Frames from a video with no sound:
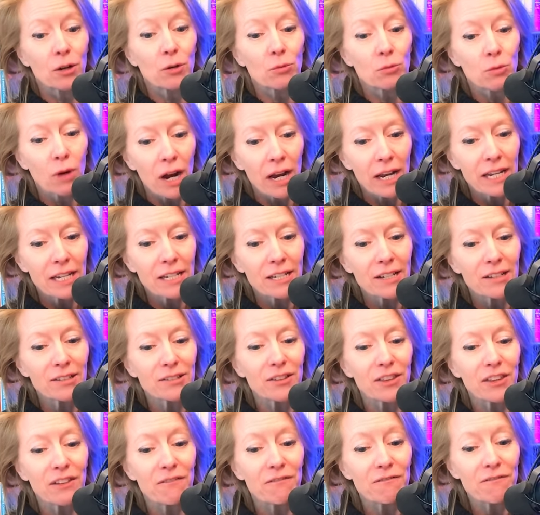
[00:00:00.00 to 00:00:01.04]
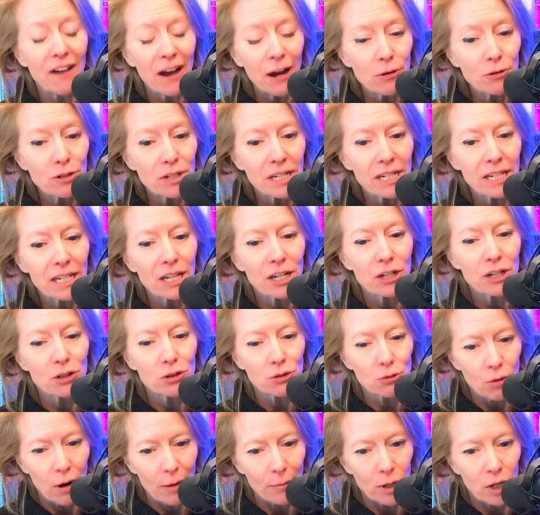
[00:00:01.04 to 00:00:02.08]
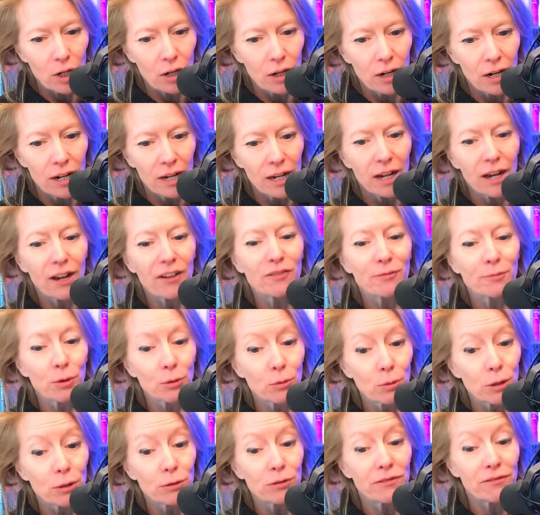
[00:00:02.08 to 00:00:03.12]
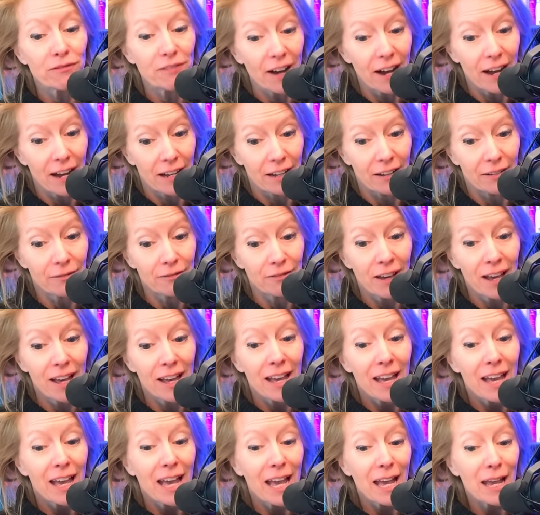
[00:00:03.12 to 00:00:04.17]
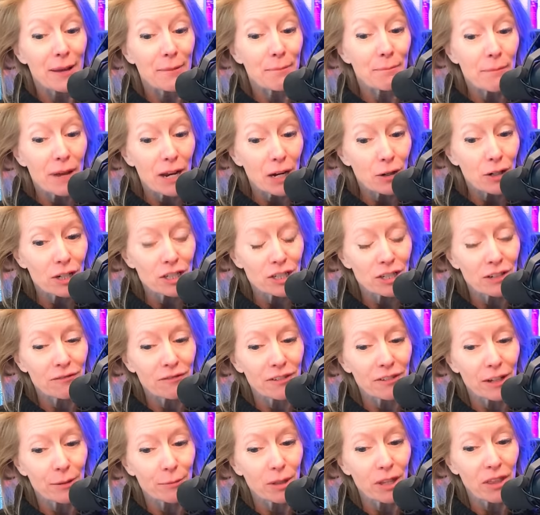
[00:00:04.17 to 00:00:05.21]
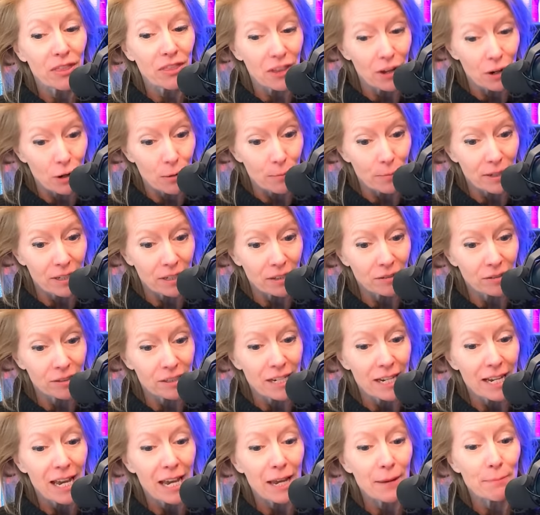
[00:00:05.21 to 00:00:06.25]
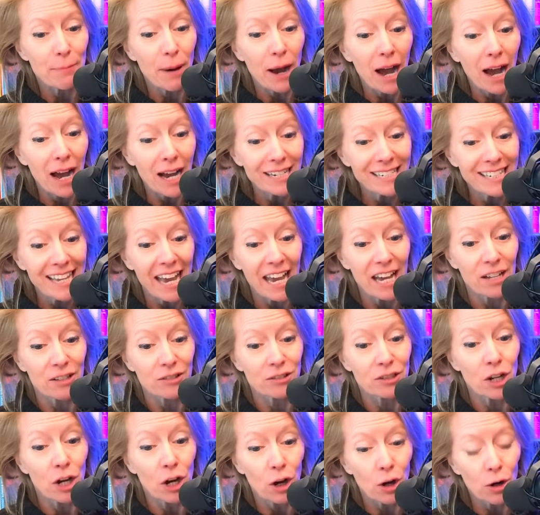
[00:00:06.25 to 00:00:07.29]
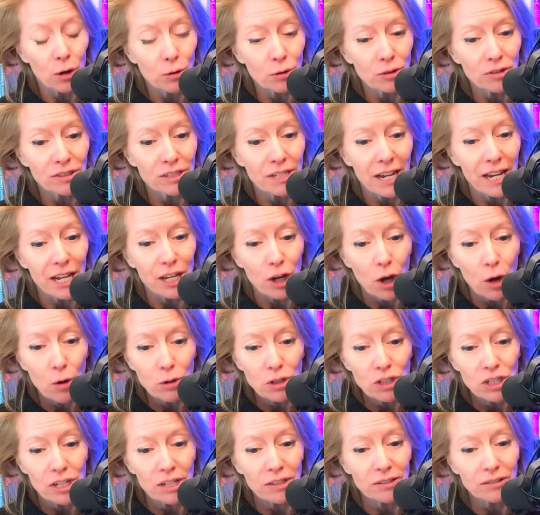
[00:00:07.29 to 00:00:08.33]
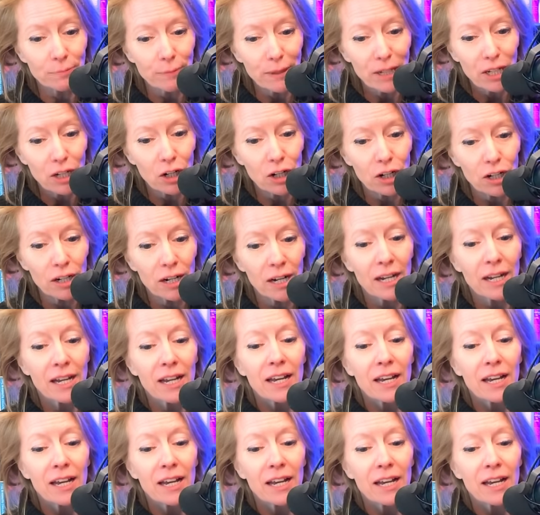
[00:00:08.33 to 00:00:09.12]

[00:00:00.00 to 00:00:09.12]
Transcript: Ryan is the founding drummer of Maroon 5, a marriage and family therapist, a podcast host, a coach, a speaker,